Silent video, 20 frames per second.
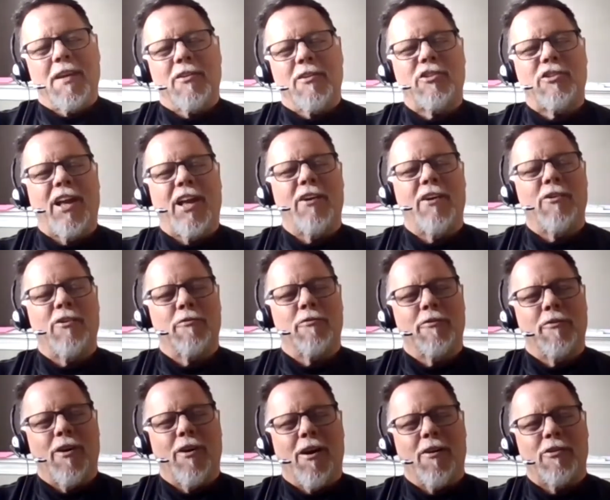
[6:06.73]
standard
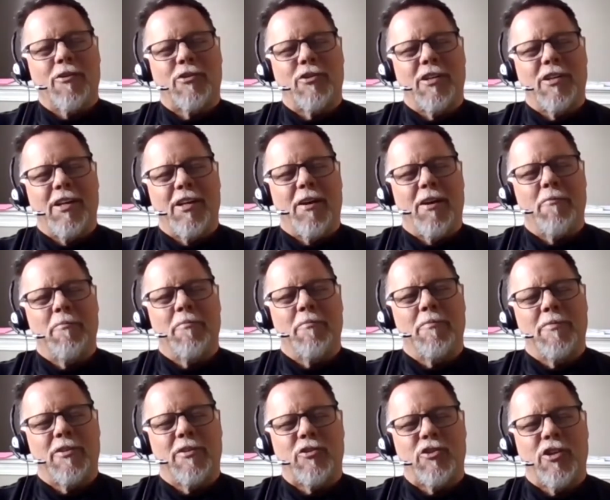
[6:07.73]
for
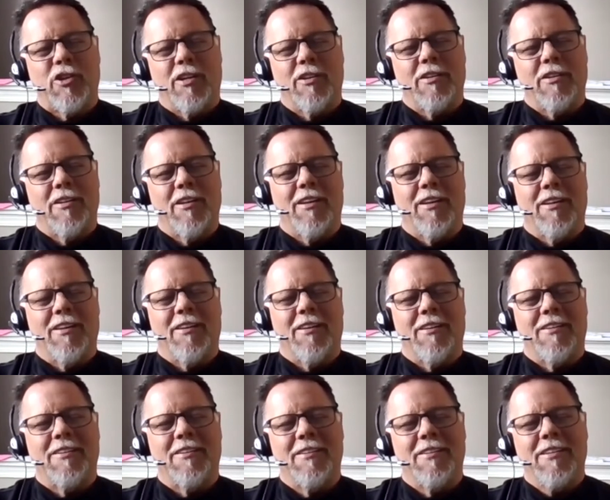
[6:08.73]
RCM,
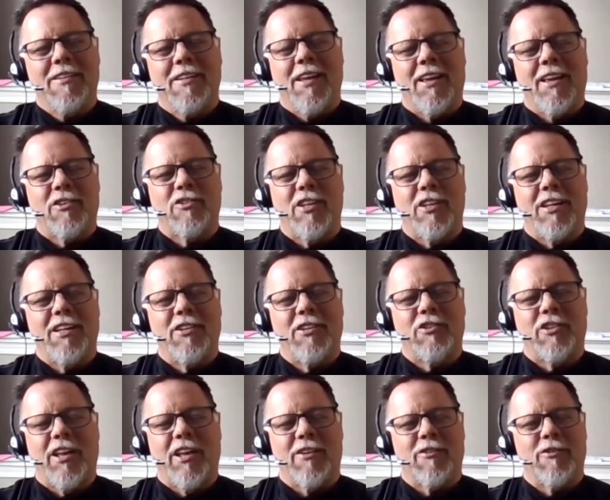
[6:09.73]
the SAE
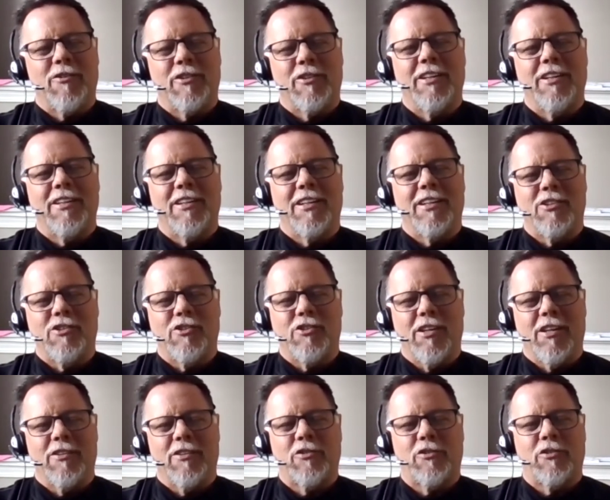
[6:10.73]
standard, didn't
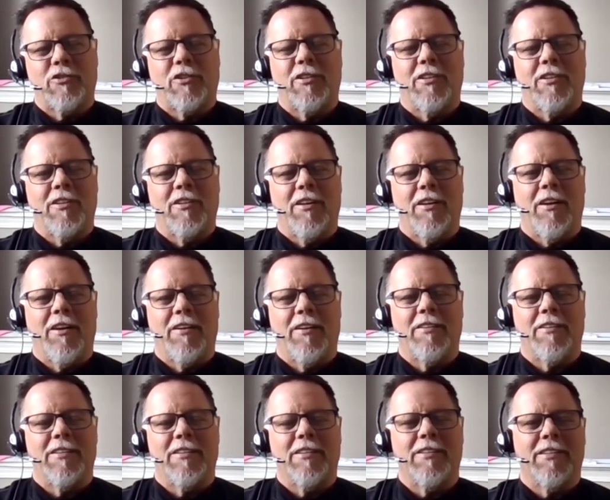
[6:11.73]
exist.
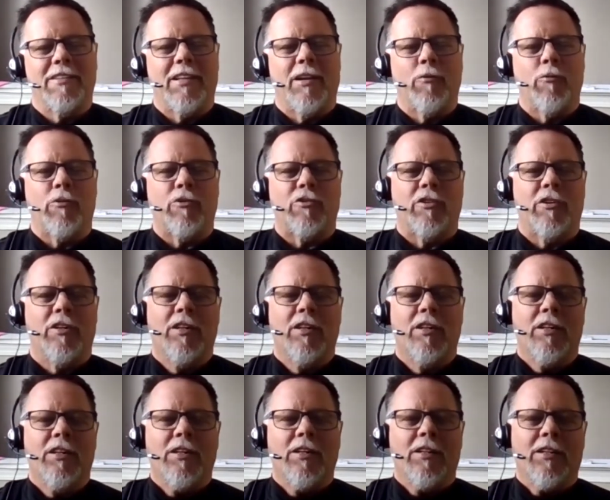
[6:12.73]
That was,
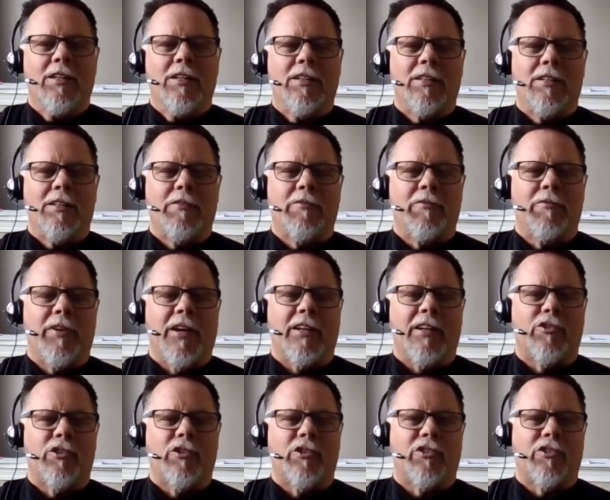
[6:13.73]
in
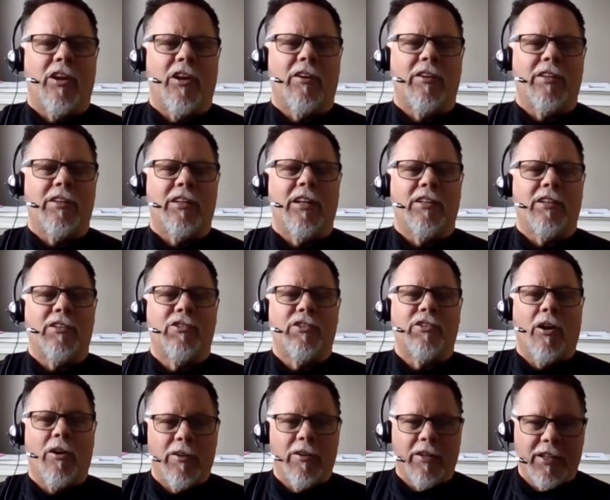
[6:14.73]
fact, just getting
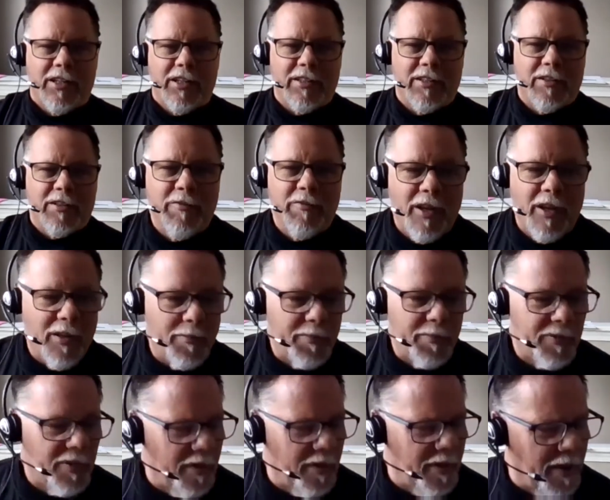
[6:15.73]
started to get
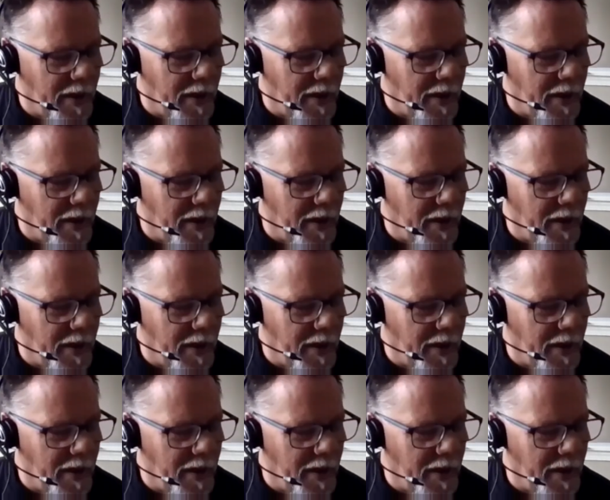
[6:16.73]
developed